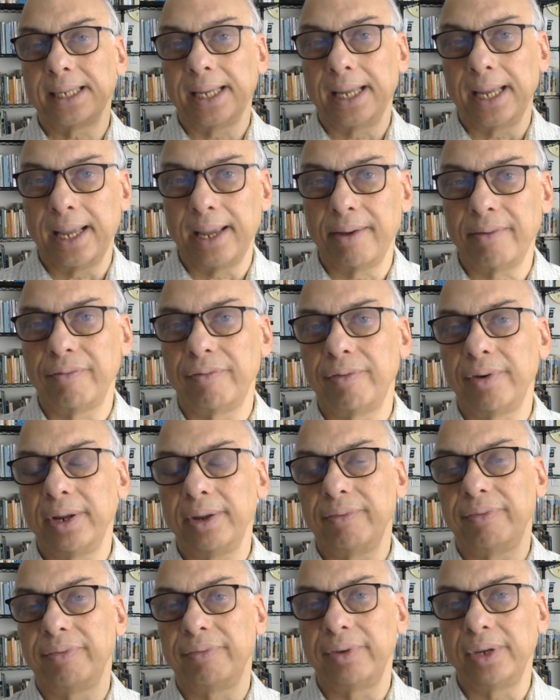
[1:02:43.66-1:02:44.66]
every
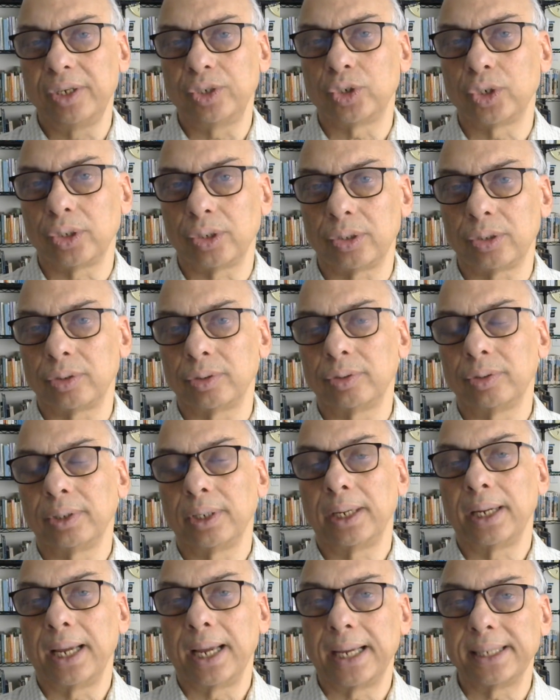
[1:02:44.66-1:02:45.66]
feature
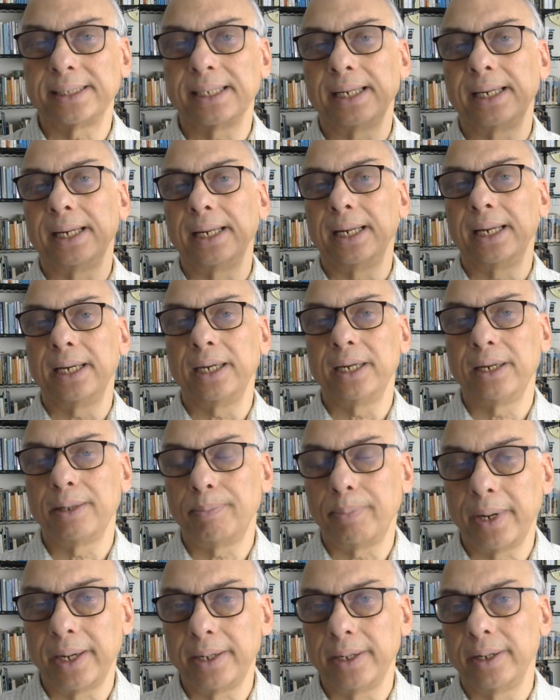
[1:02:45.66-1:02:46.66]
as an
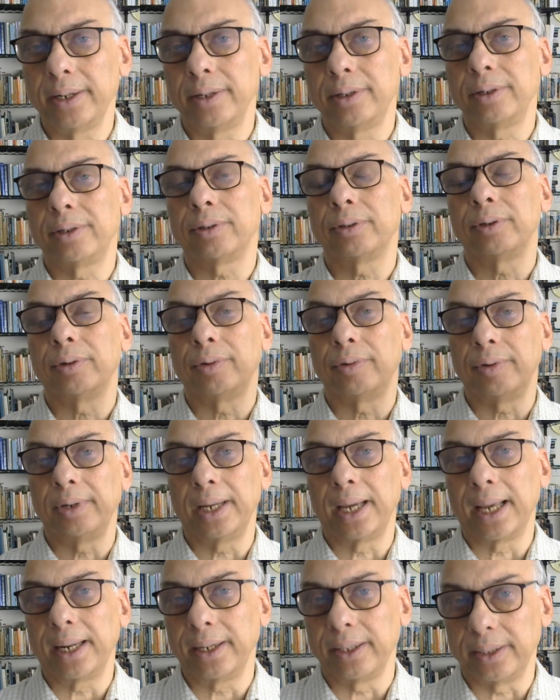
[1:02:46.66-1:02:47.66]
independent
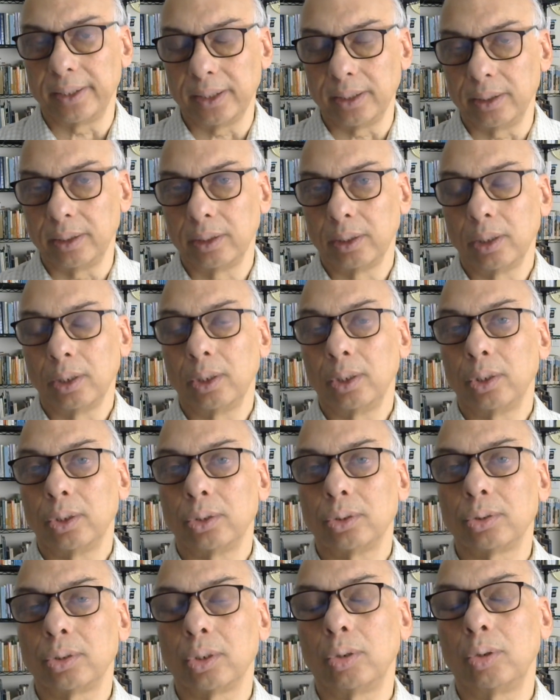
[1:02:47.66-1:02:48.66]
reality.
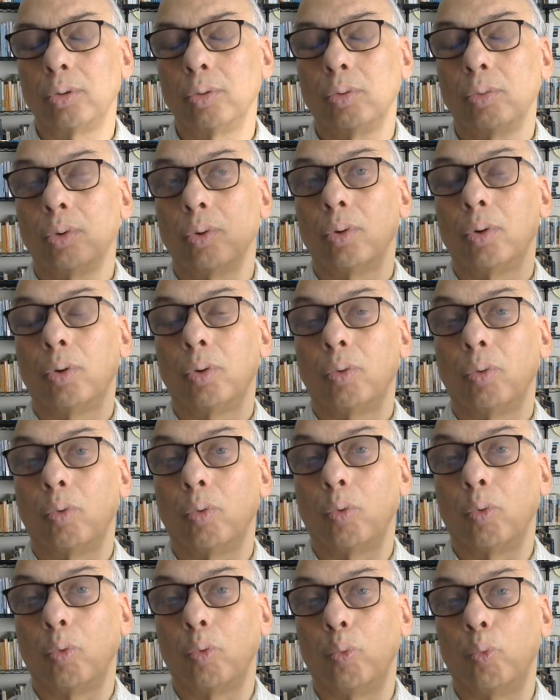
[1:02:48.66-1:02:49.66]
So
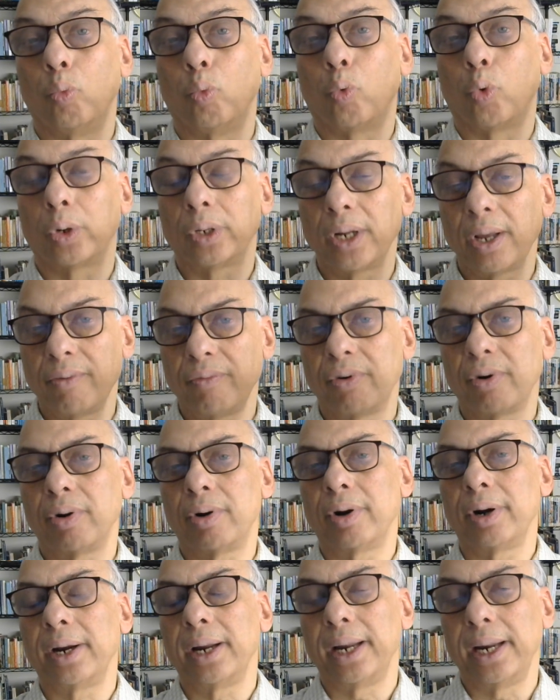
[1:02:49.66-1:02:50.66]

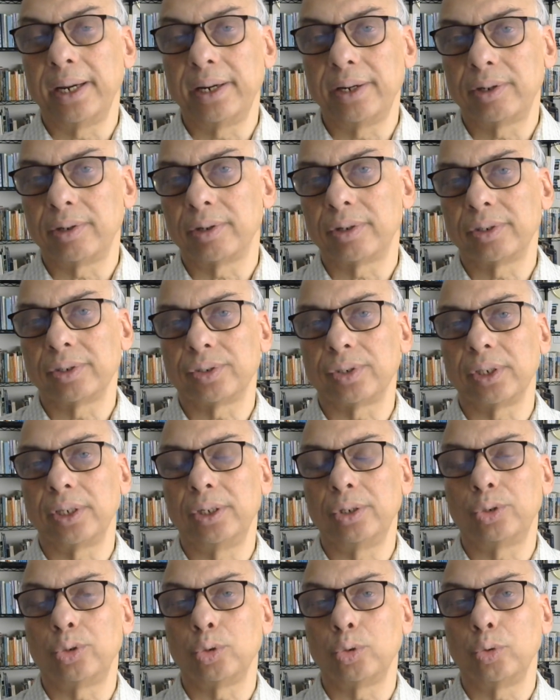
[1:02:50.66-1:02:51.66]
whatever enters
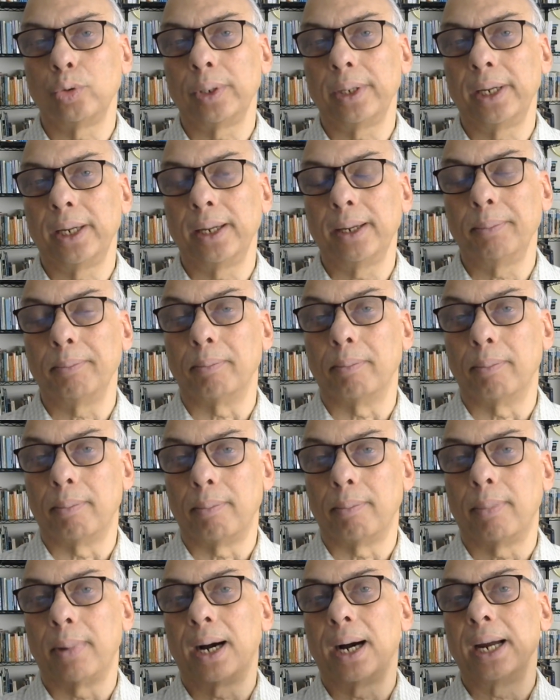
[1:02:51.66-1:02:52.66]
into a
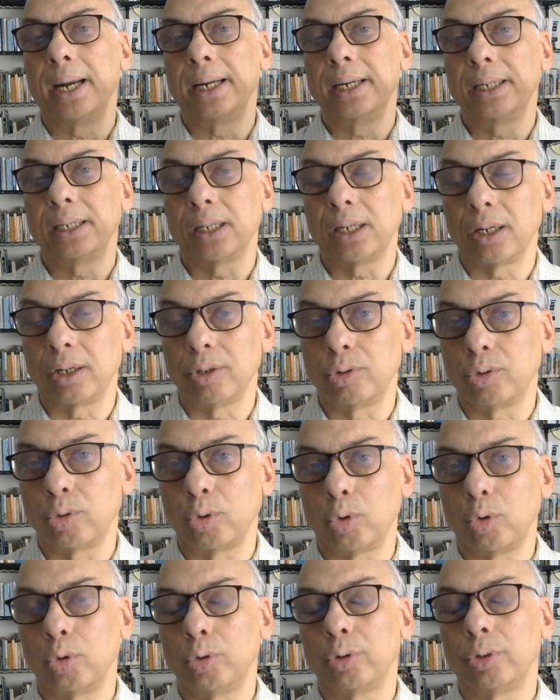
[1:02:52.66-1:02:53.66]

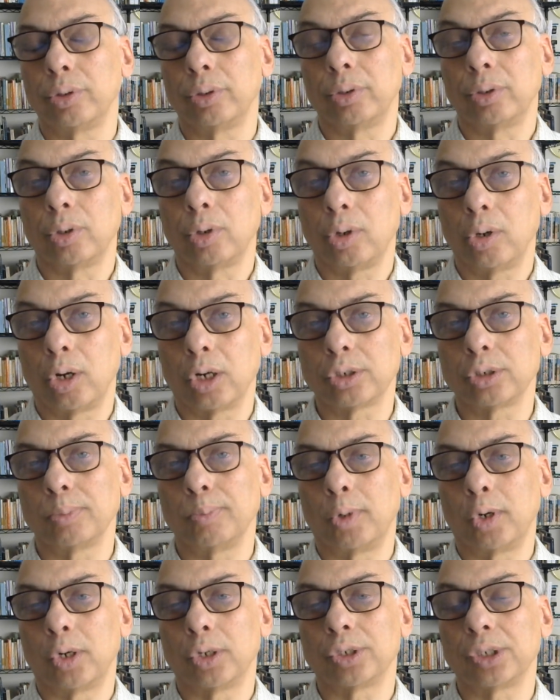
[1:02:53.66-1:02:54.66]
mind-controlled
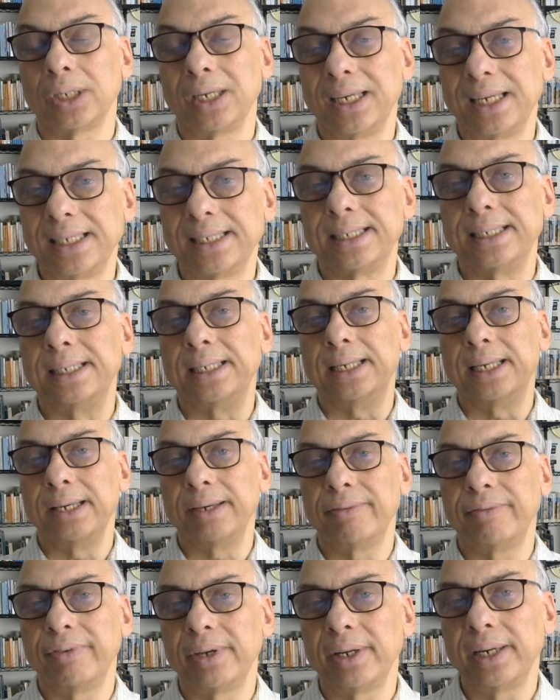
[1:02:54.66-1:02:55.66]
cosmos is
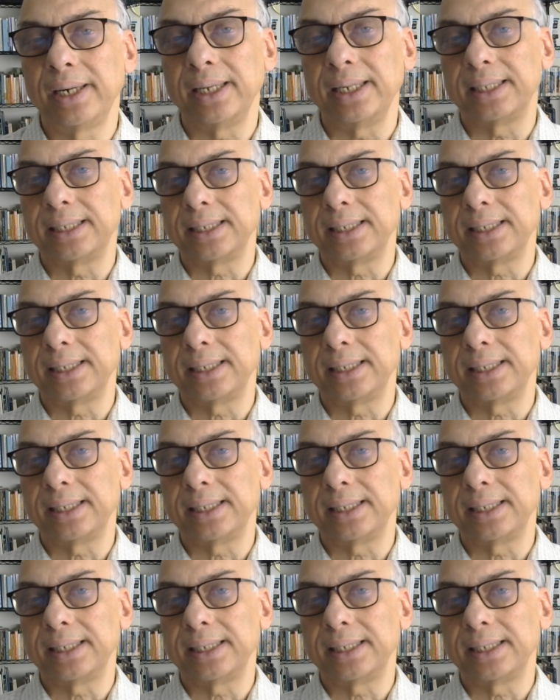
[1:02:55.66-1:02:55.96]
given its